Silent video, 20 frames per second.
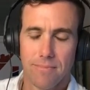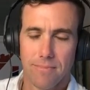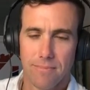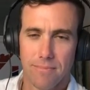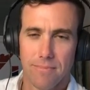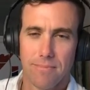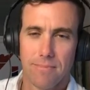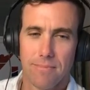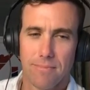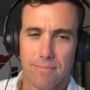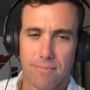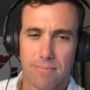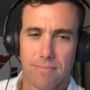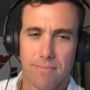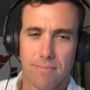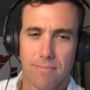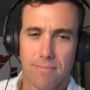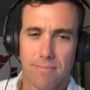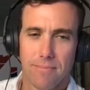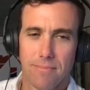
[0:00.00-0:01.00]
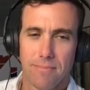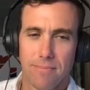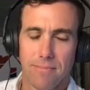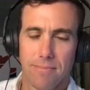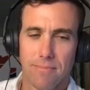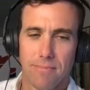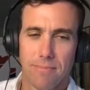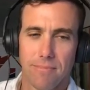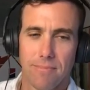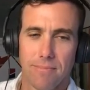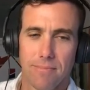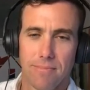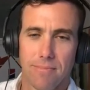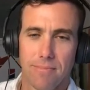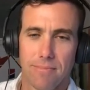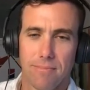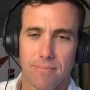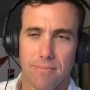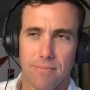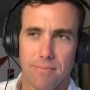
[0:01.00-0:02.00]

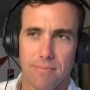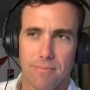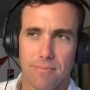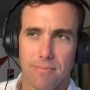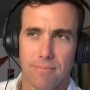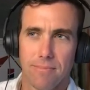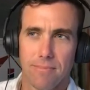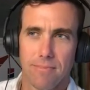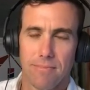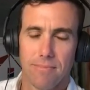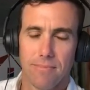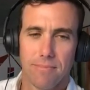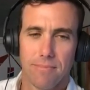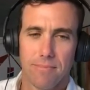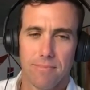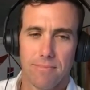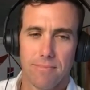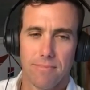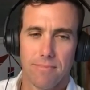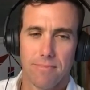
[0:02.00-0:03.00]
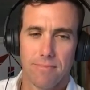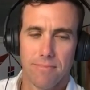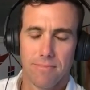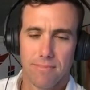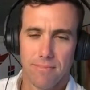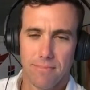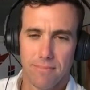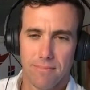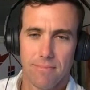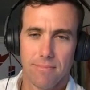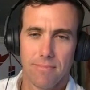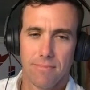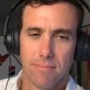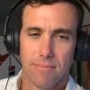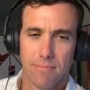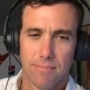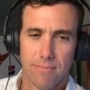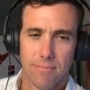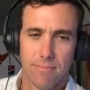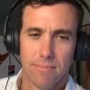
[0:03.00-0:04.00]

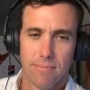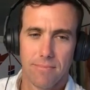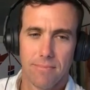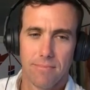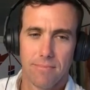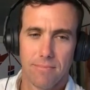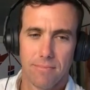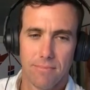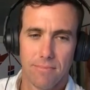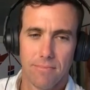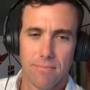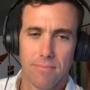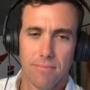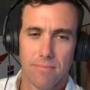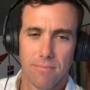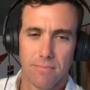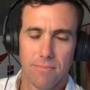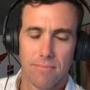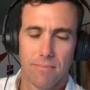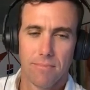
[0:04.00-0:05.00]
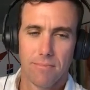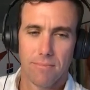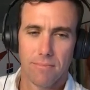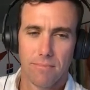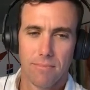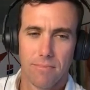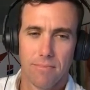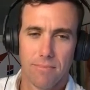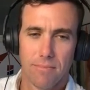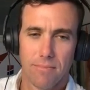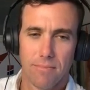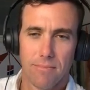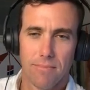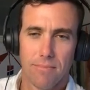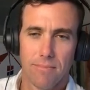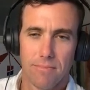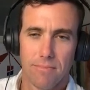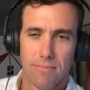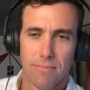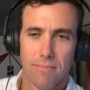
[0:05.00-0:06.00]

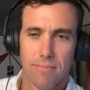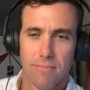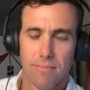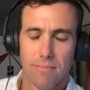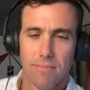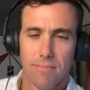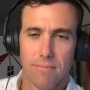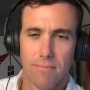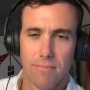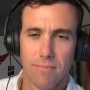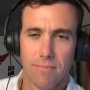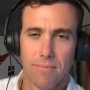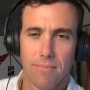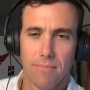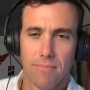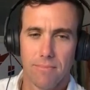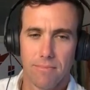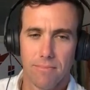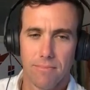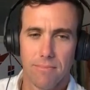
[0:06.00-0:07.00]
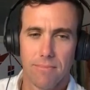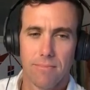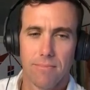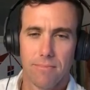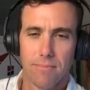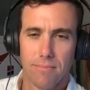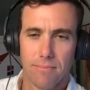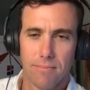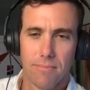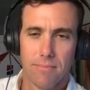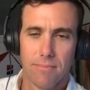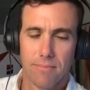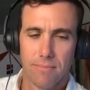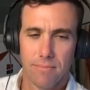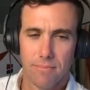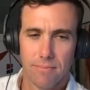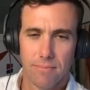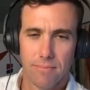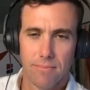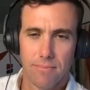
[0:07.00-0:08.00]
This person isn't speaking.